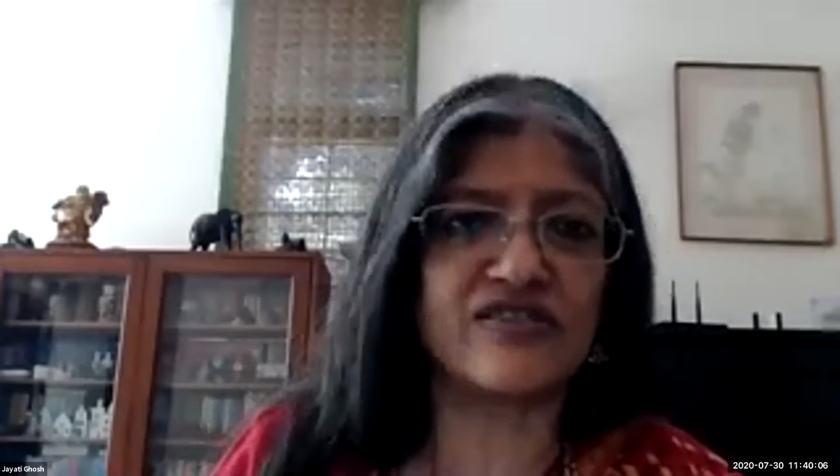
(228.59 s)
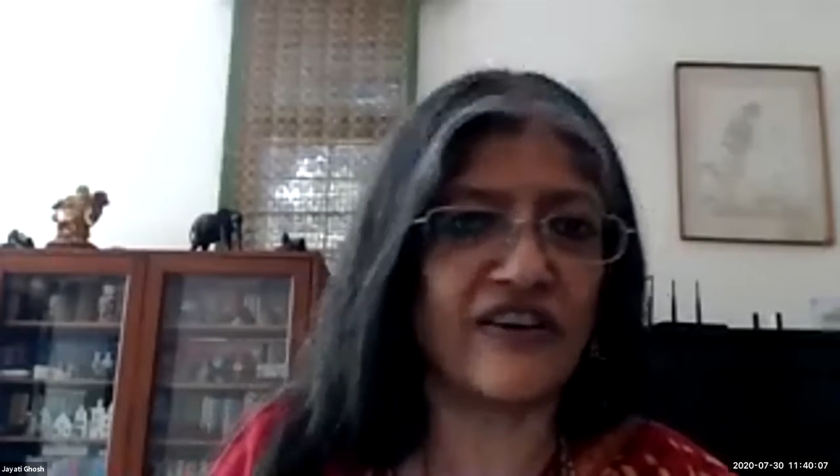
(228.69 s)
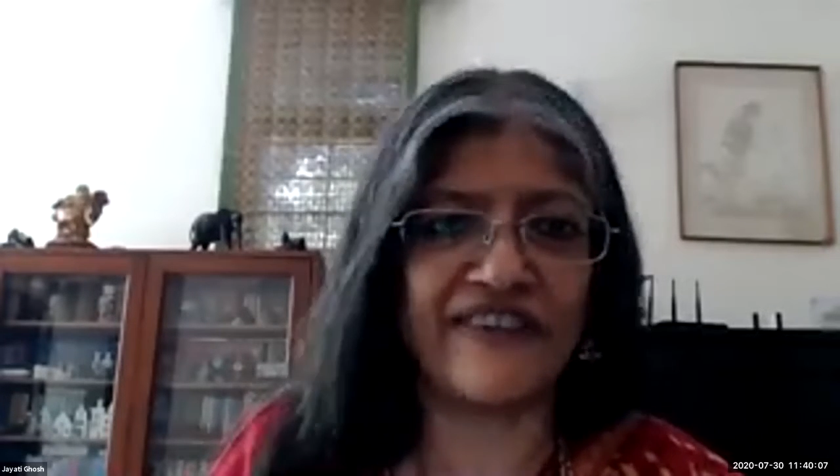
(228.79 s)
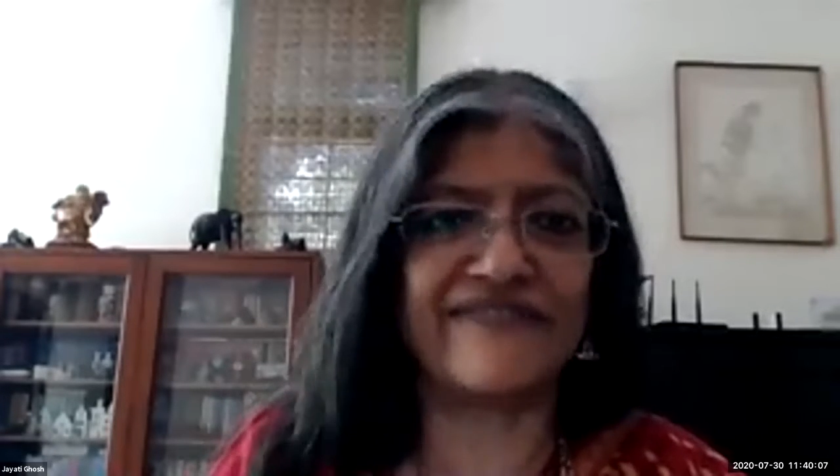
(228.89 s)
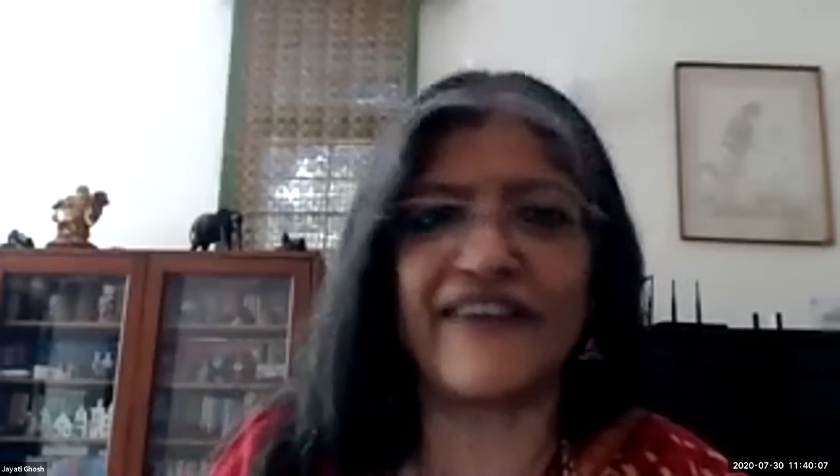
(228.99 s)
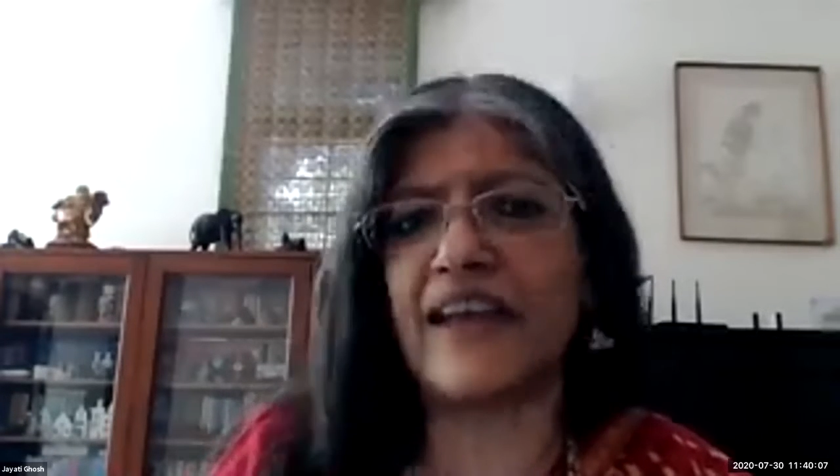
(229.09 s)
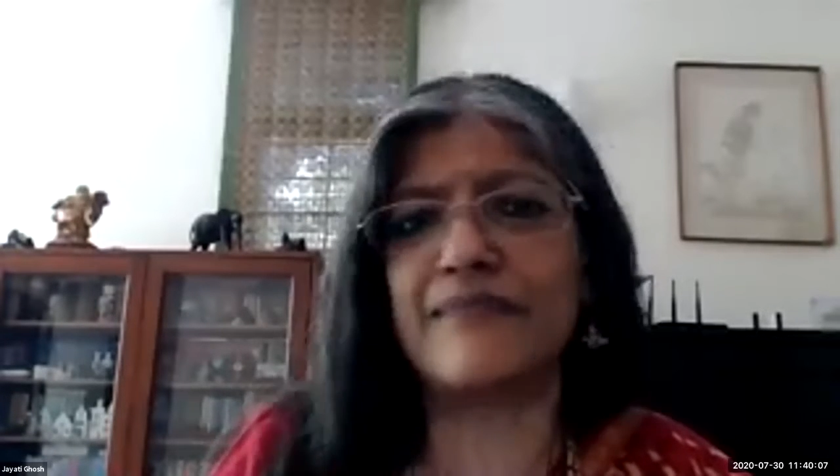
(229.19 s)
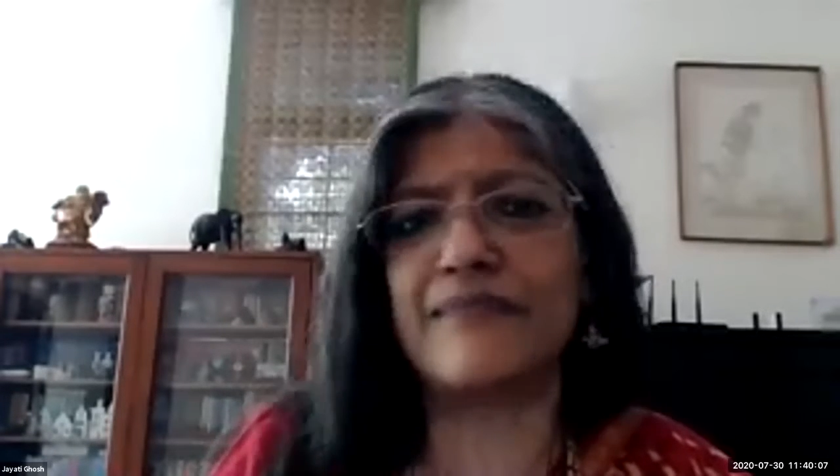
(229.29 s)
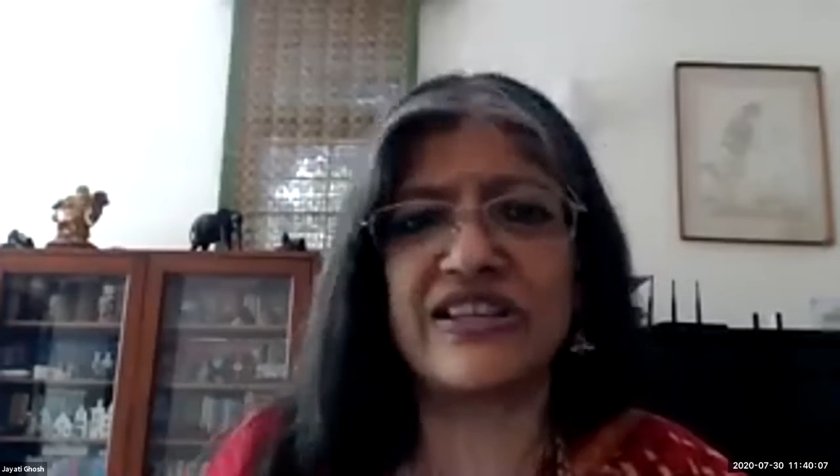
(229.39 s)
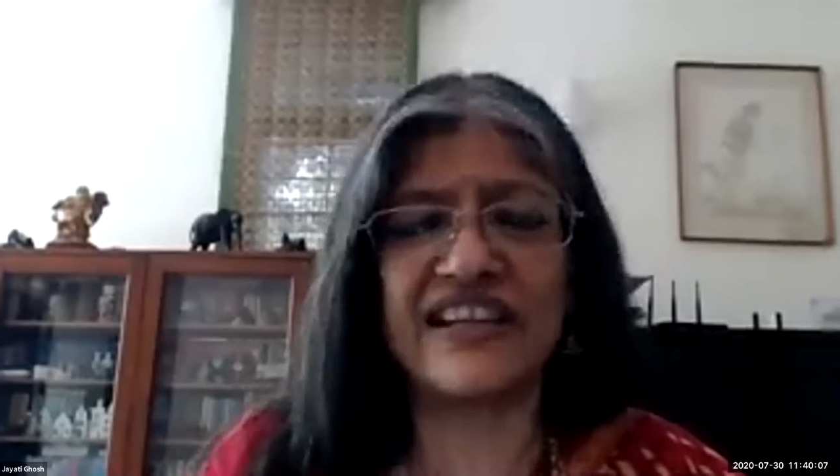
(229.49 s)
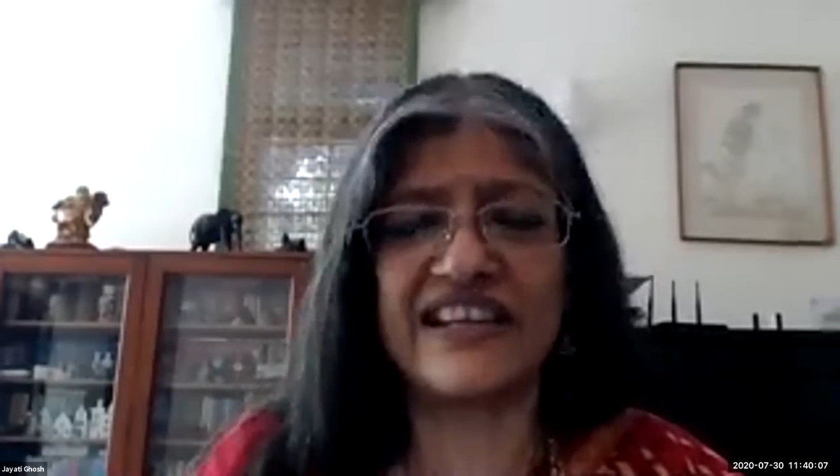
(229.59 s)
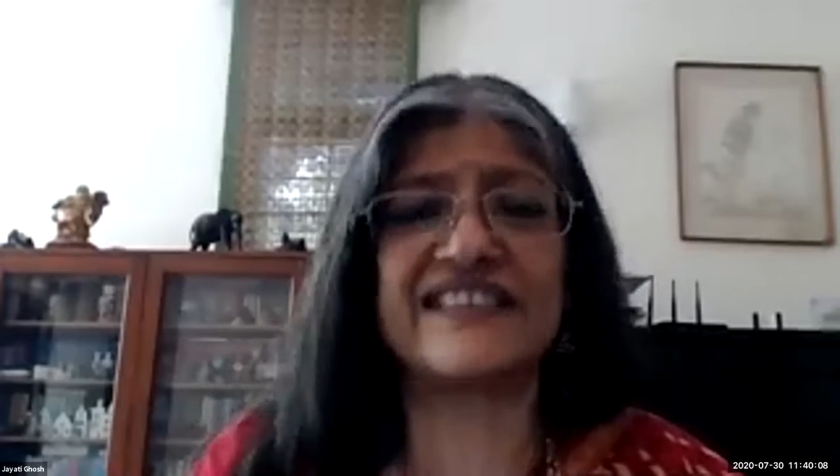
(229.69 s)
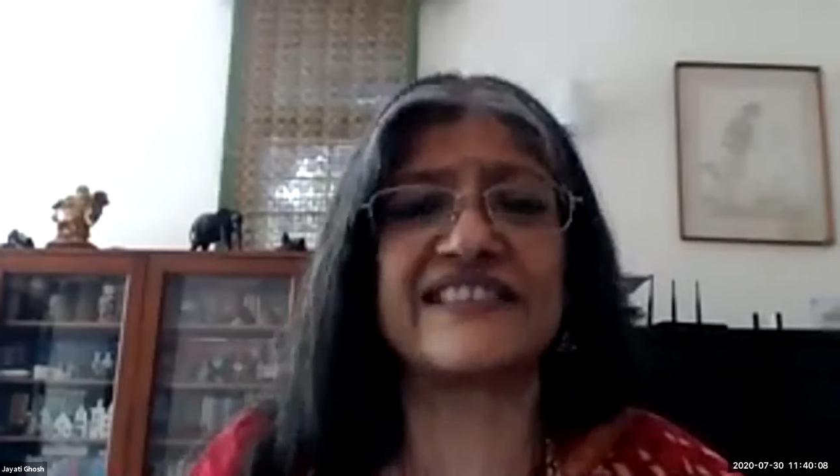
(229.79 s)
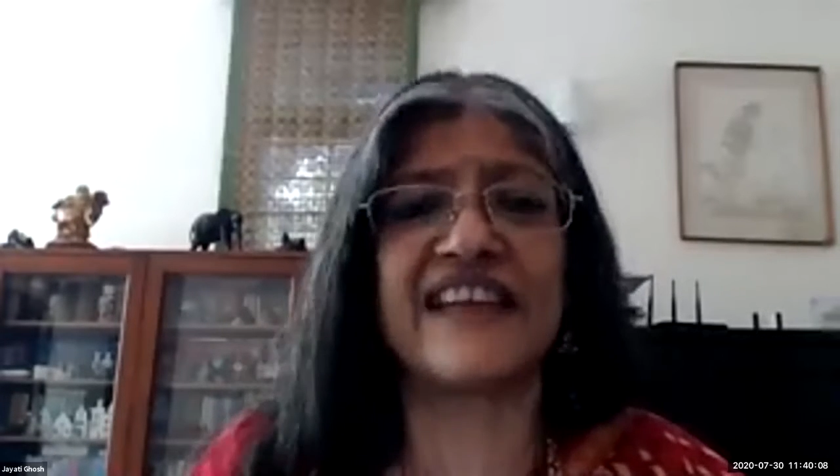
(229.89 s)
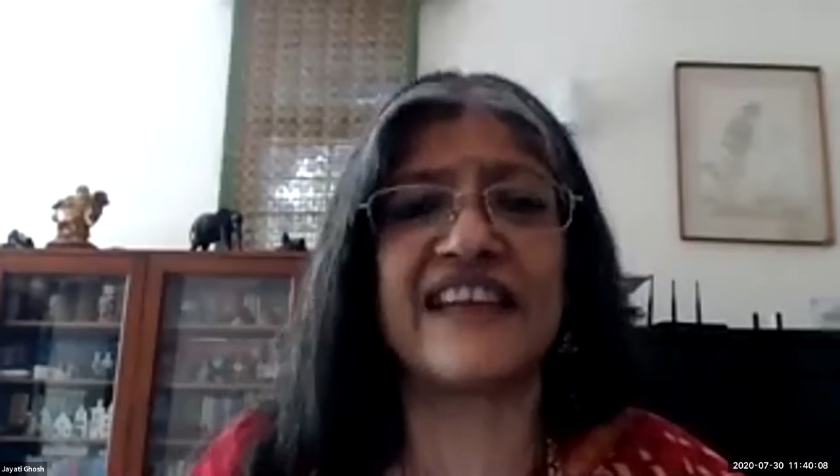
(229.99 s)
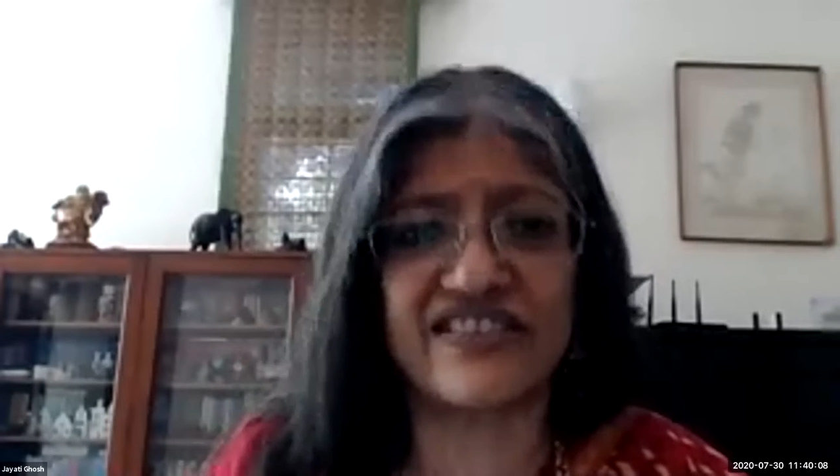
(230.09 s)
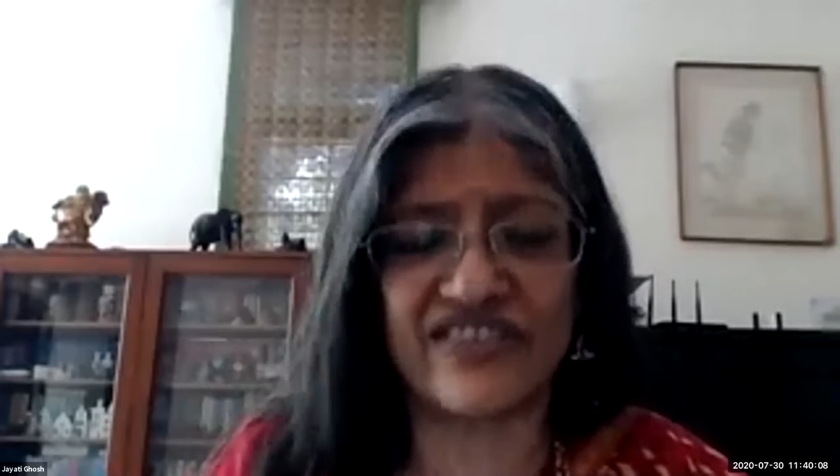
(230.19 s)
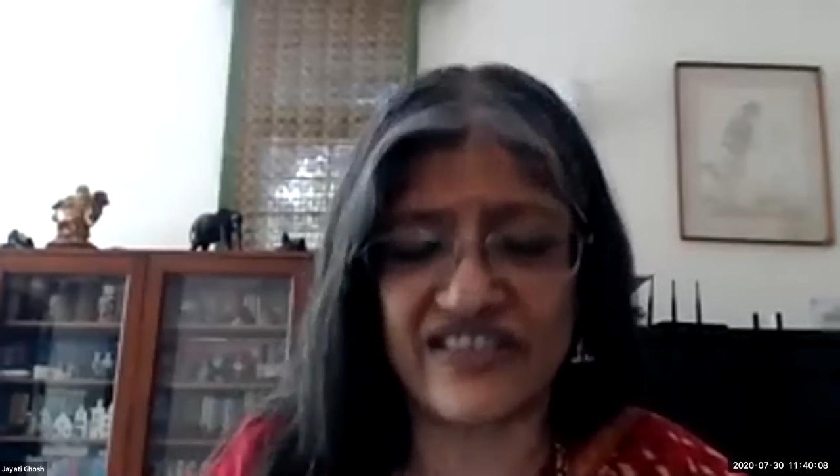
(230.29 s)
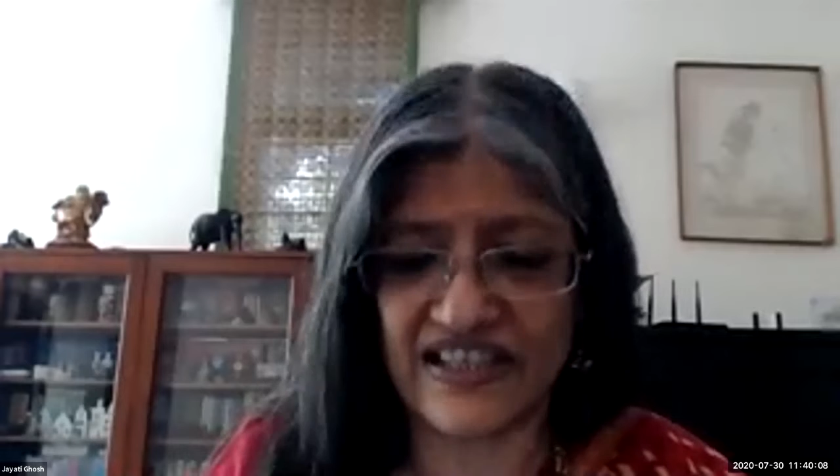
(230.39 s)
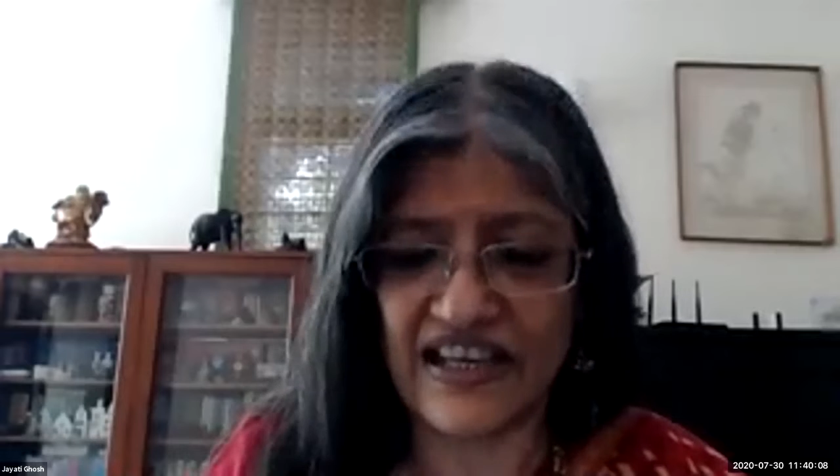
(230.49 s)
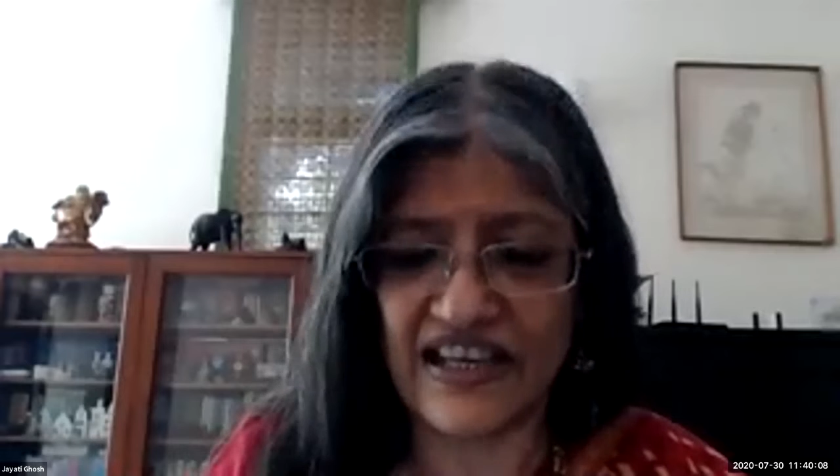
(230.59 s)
of environmentally disastrous